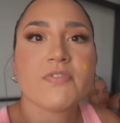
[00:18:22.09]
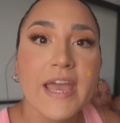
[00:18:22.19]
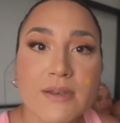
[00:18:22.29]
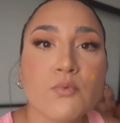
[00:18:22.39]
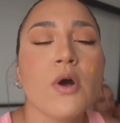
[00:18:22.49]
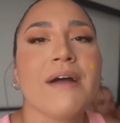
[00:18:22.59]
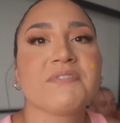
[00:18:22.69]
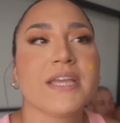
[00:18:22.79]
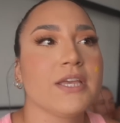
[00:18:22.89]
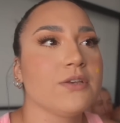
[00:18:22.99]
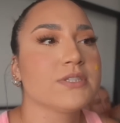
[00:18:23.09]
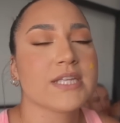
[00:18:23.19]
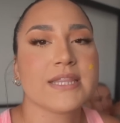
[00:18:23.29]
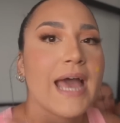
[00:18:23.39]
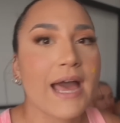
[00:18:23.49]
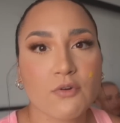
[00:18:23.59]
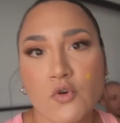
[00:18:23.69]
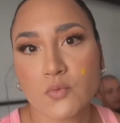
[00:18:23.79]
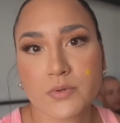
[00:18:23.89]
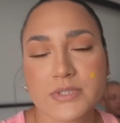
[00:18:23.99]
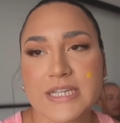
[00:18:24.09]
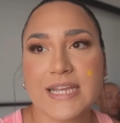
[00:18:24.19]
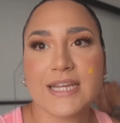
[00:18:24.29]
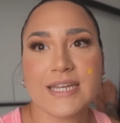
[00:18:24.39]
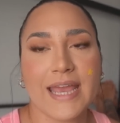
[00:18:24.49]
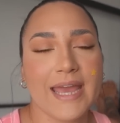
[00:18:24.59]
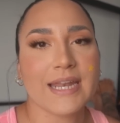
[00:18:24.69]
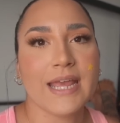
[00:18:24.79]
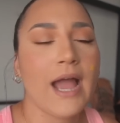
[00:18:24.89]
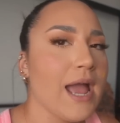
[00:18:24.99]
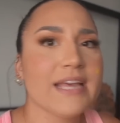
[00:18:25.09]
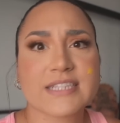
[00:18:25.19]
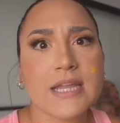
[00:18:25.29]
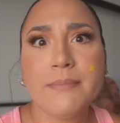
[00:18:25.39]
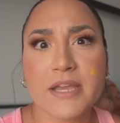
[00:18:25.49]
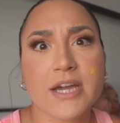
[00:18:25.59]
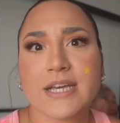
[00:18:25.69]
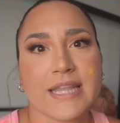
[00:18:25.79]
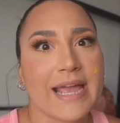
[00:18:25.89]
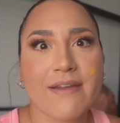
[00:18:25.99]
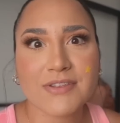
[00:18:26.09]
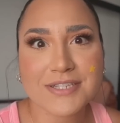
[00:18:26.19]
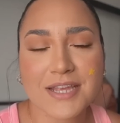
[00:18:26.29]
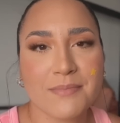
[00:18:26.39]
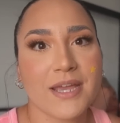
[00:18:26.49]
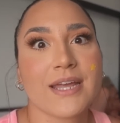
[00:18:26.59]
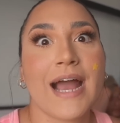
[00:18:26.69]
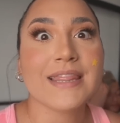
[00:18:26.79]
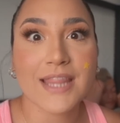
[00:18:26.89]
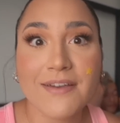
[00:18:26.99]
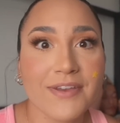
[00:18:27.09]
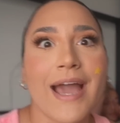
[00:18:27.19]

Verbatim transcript: then we'll have to get used to that whole routine and it's gonna be good. Like everything's gonna be good. I love it.